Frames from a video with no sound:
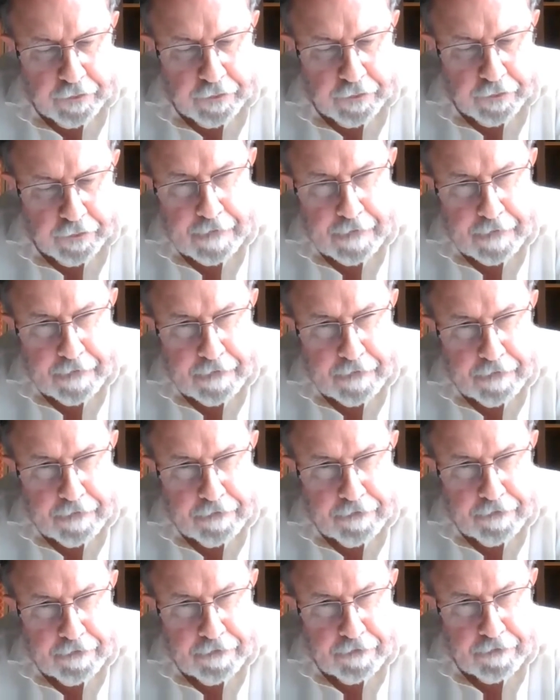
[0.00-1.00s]

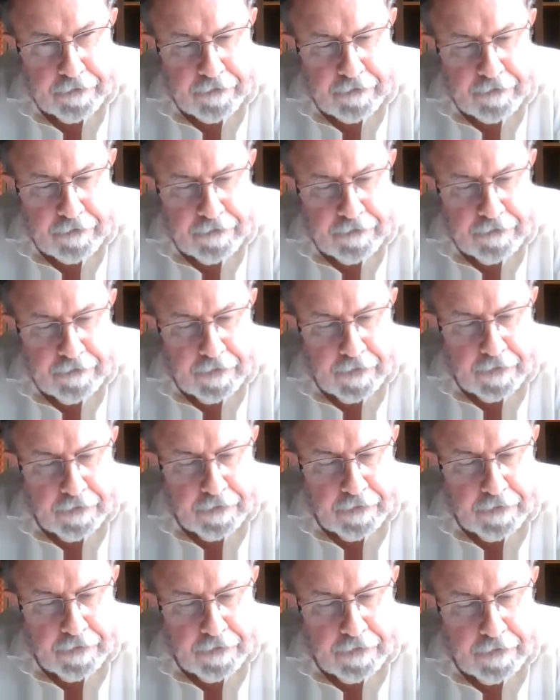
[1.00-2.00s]

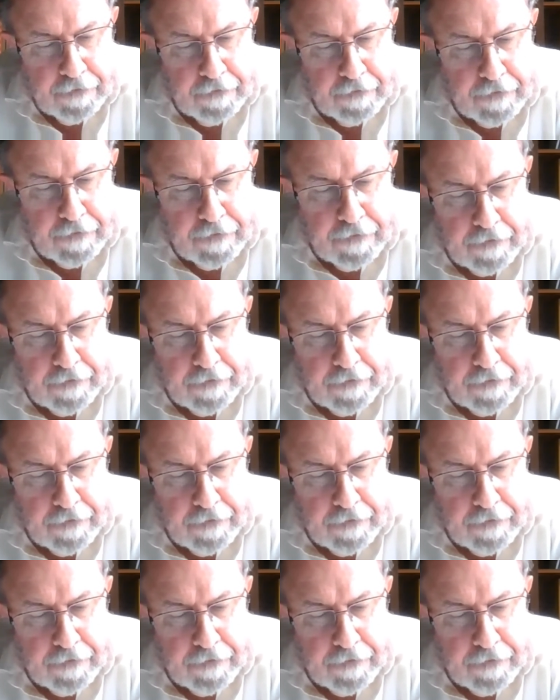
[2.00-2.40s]
[no speech]